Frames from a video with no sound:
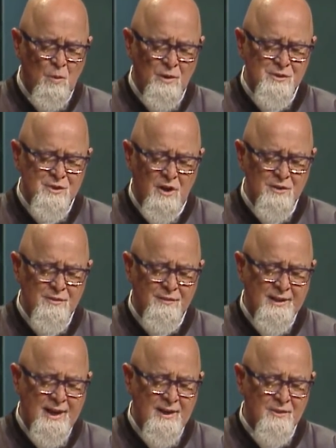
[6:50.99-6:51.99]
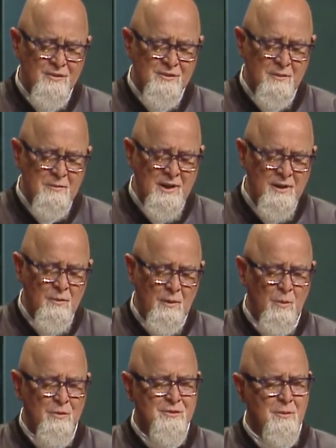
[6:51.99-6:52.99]
more in charge of the candles than me.
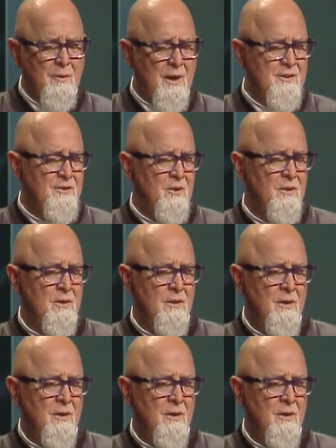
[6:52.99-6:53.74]
It won't surprise you.